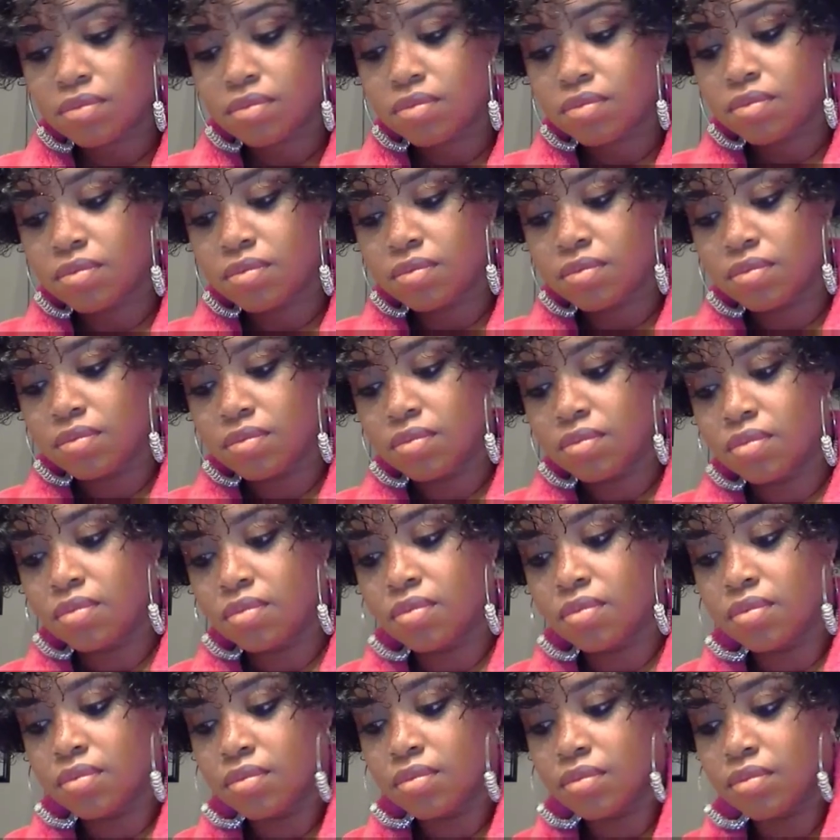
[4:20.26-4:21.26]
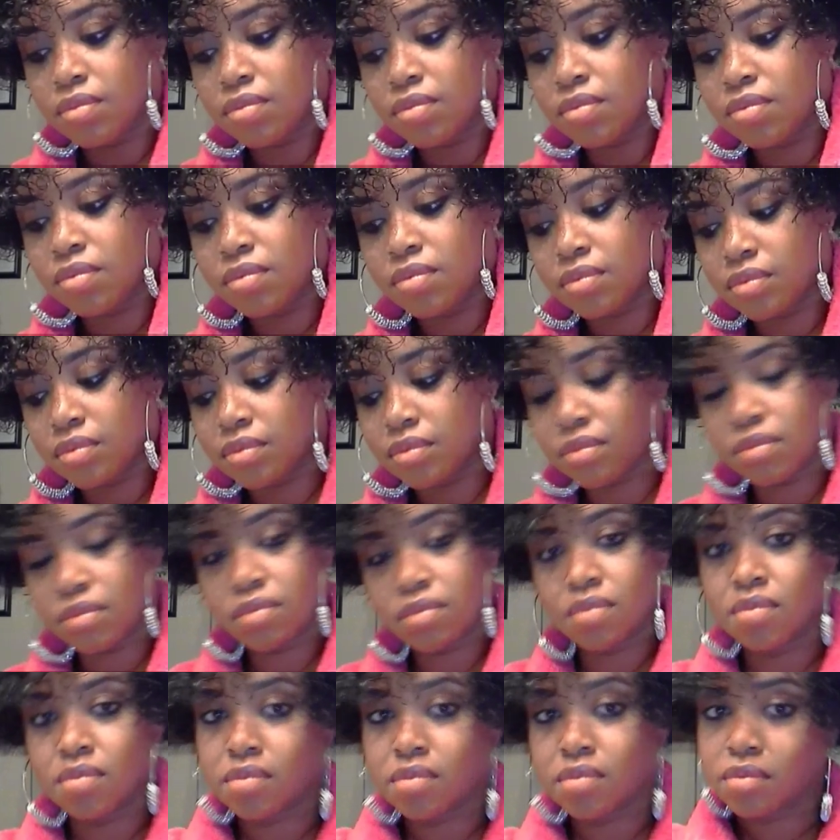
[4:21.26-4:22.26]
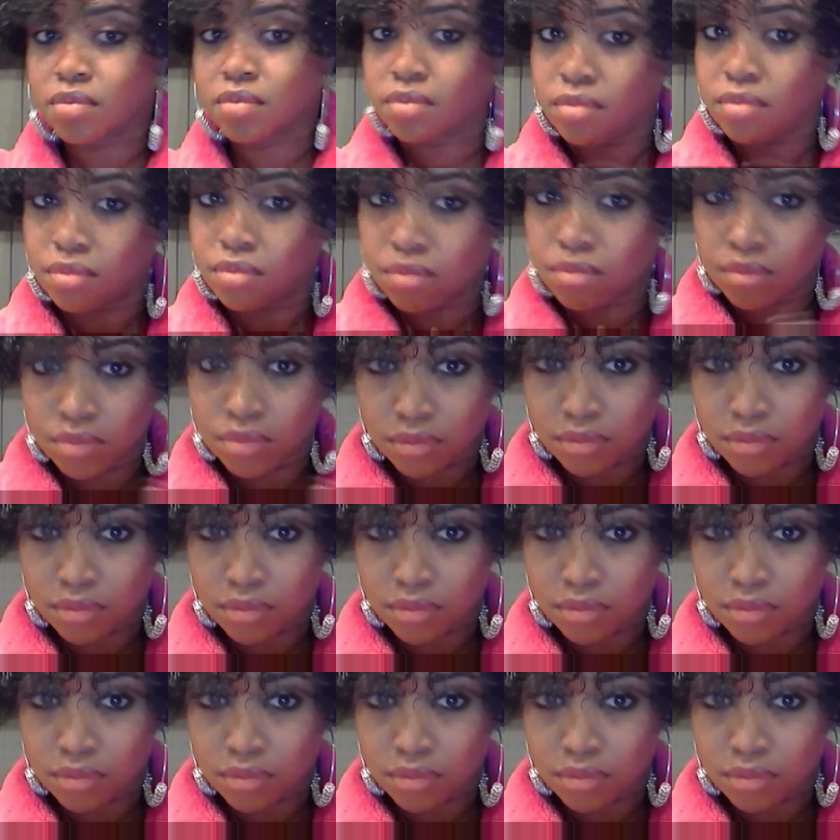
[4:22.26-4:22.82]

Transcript: No one is speaking in this clip.